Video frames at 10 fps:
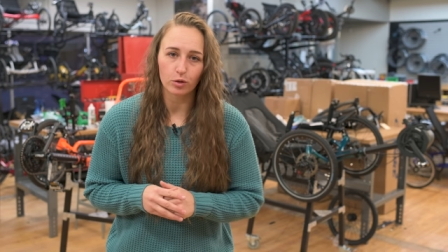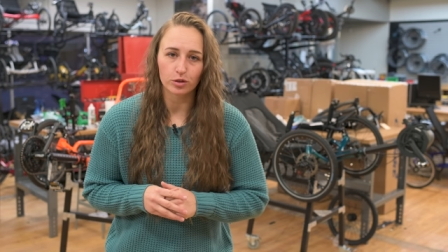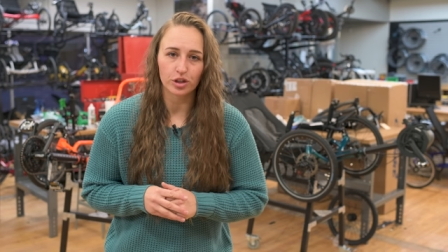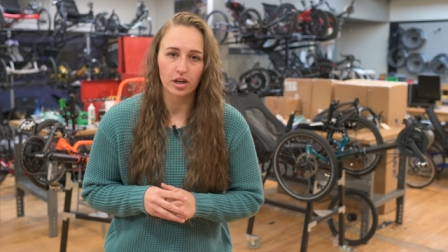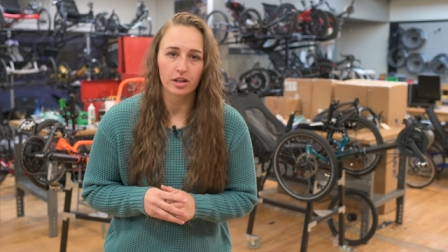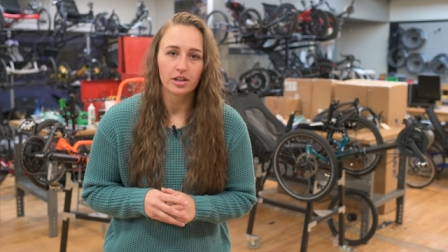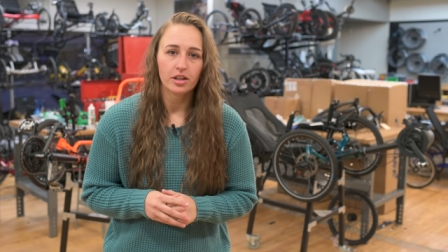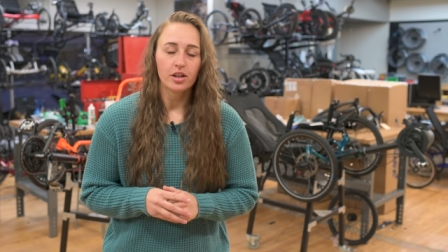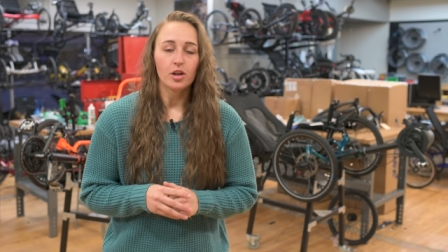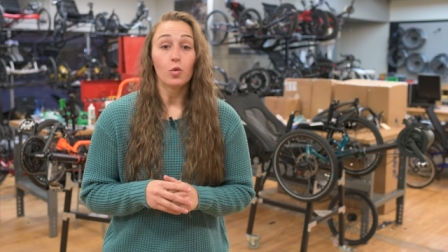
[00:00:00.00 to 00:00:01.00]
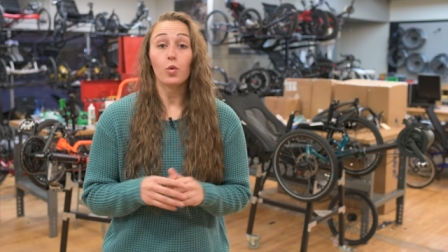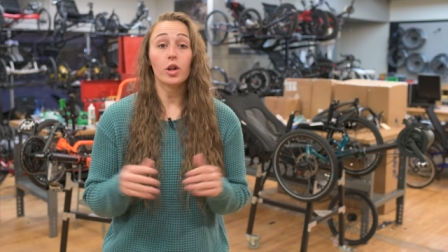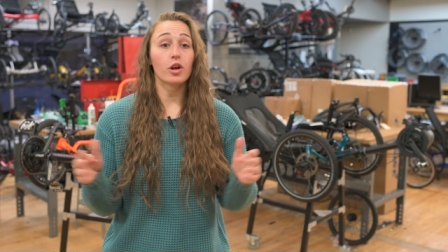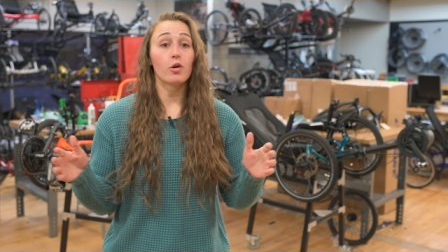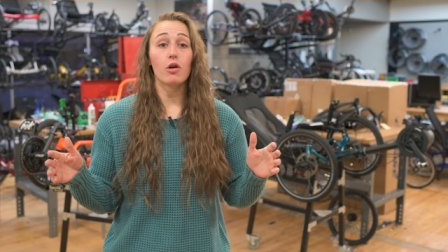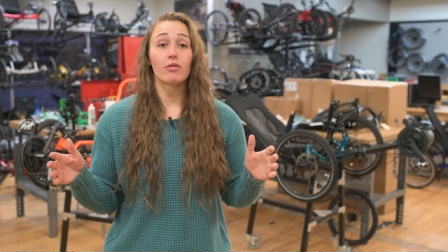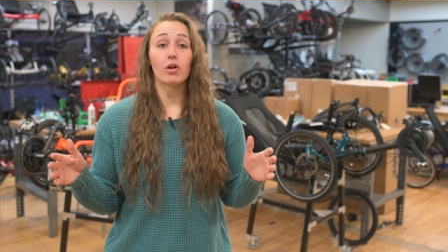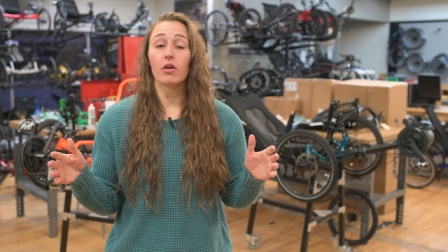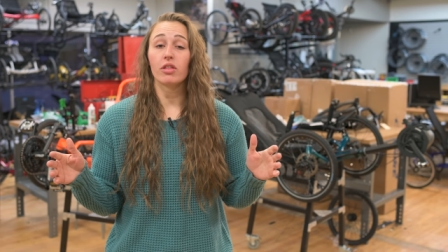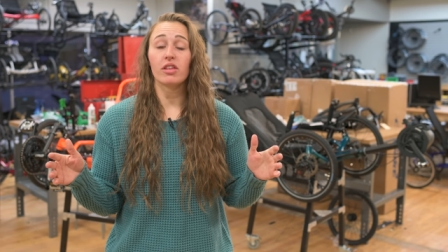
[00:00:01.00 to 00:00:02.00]
Ultra. We'll go over
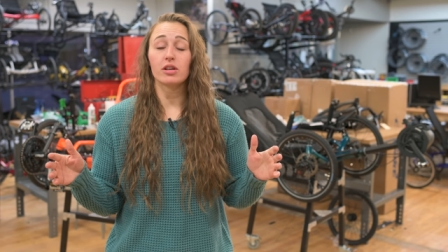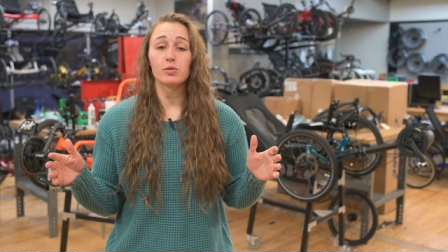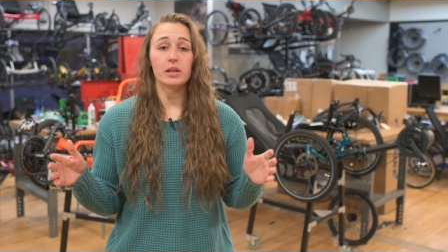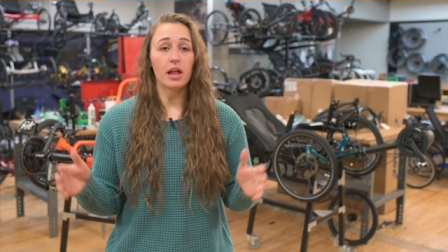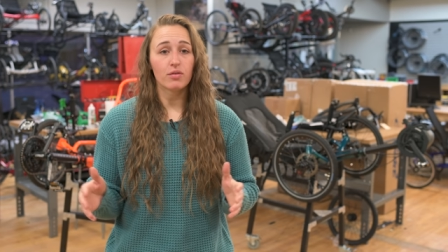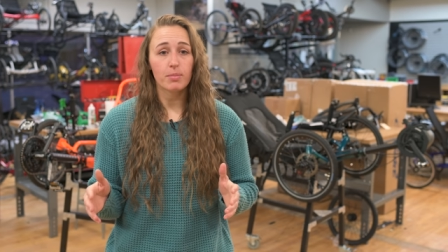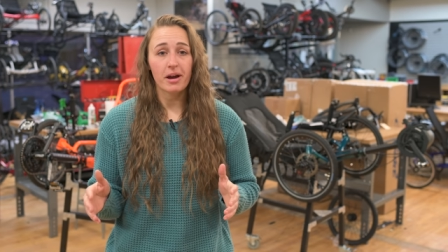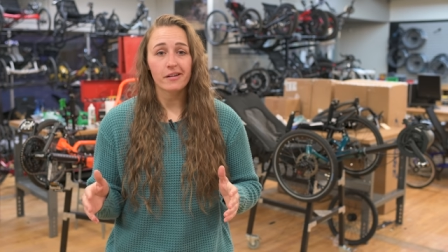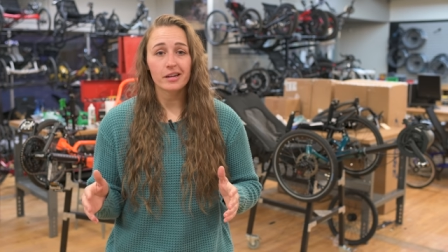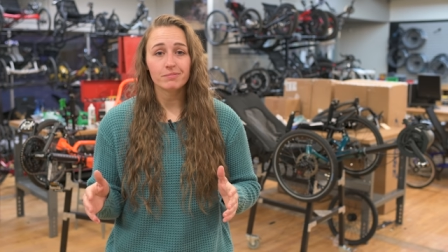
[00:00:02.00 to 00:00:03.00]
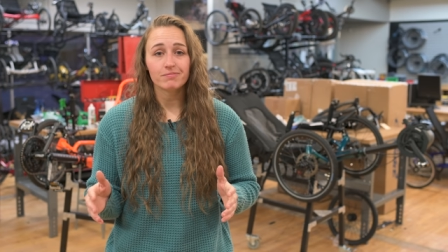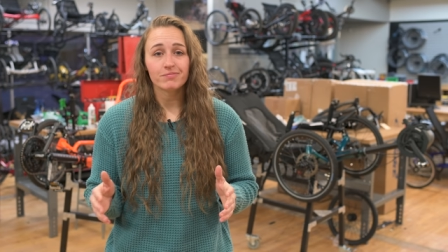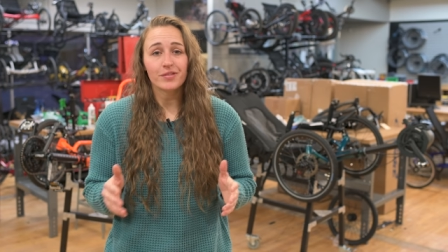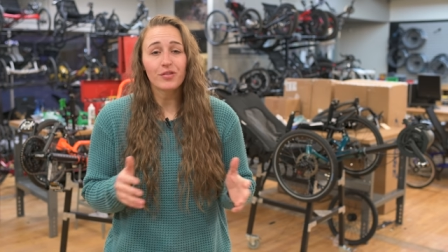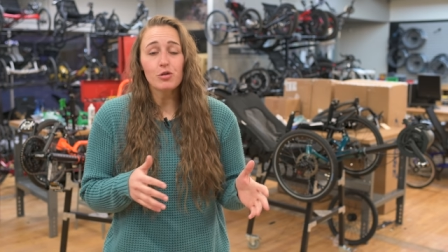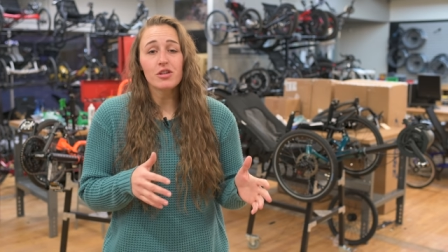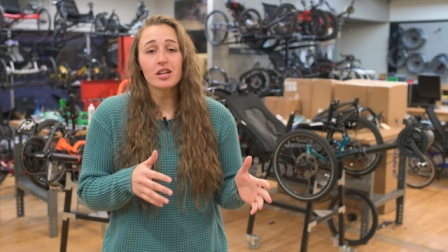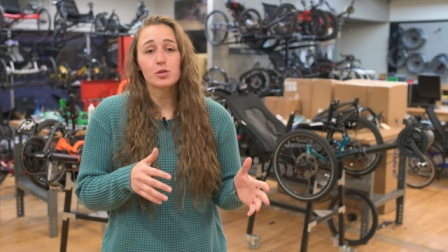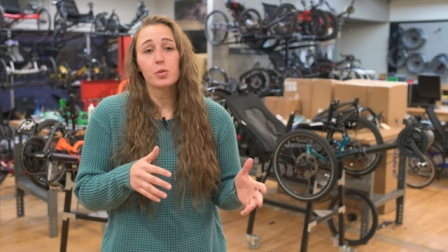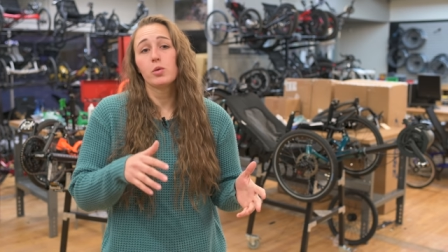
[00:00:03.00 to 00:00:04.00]
all the things we love about it, the few
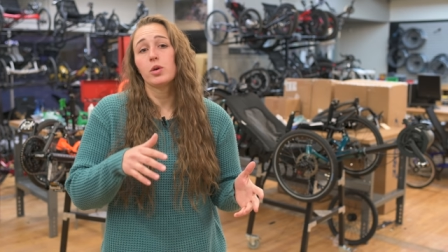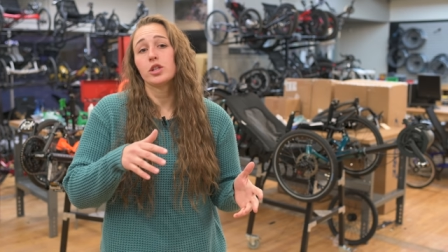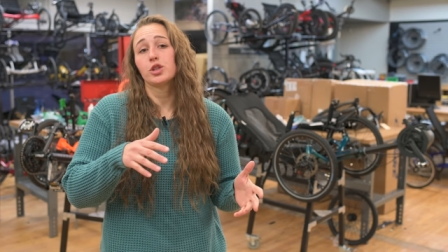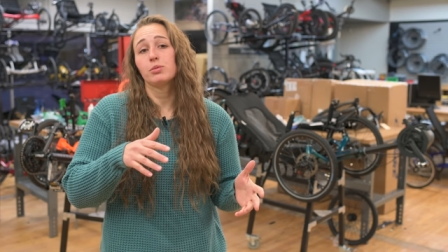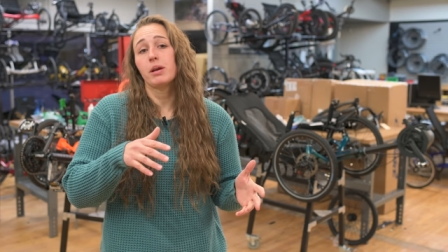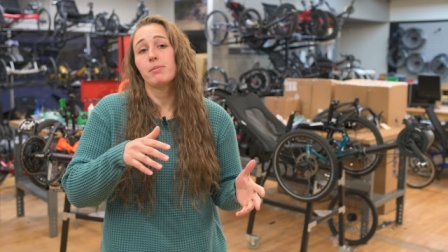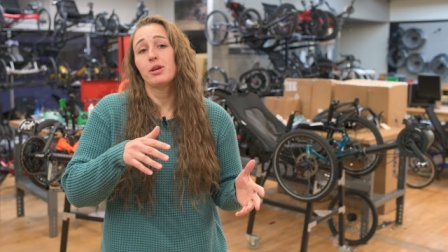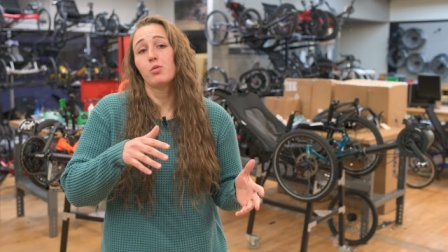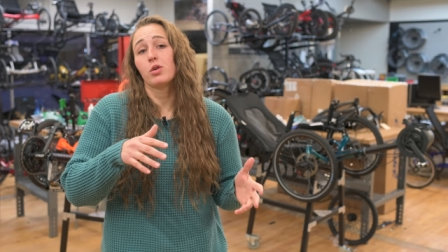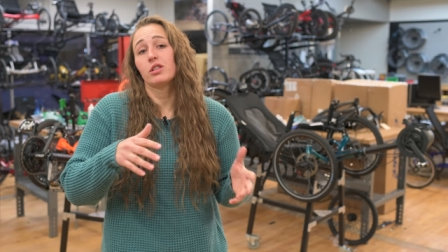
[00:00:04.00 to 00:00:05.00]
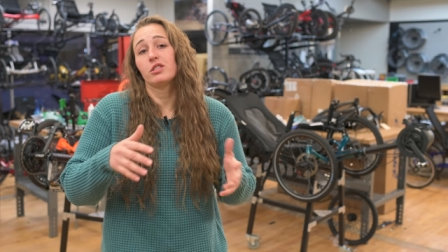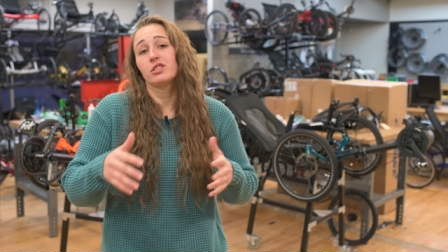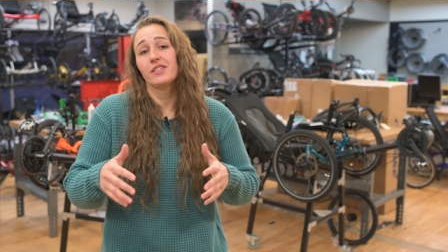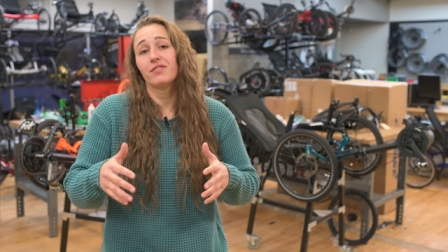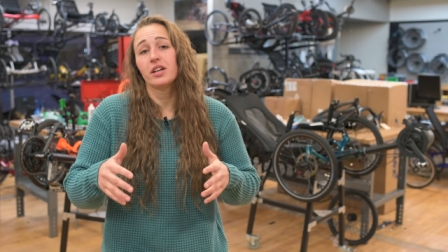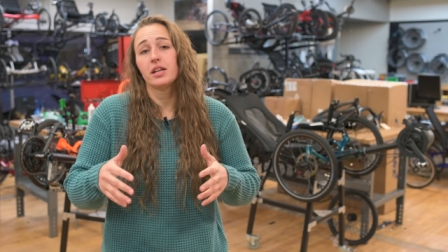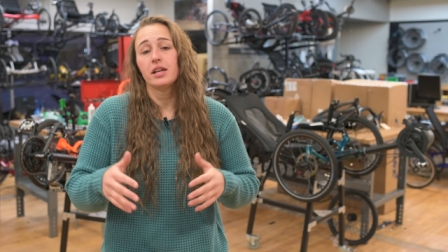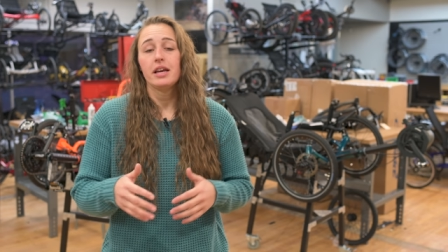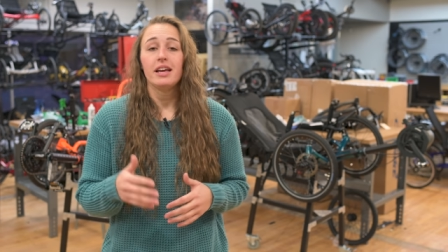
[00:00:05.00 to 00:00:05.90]
things we wish maybe were a little different,